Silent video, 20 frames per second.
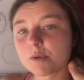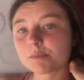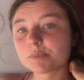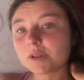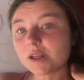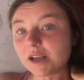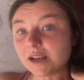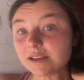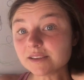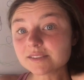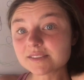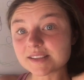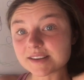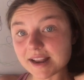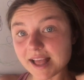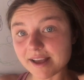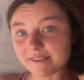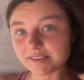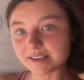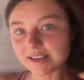Plus, the
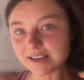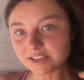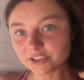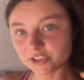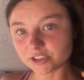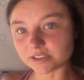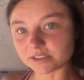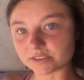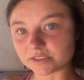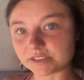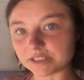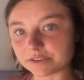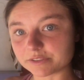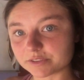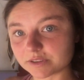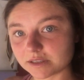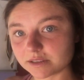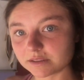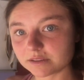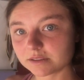navigation is
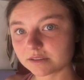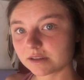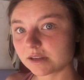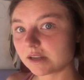different.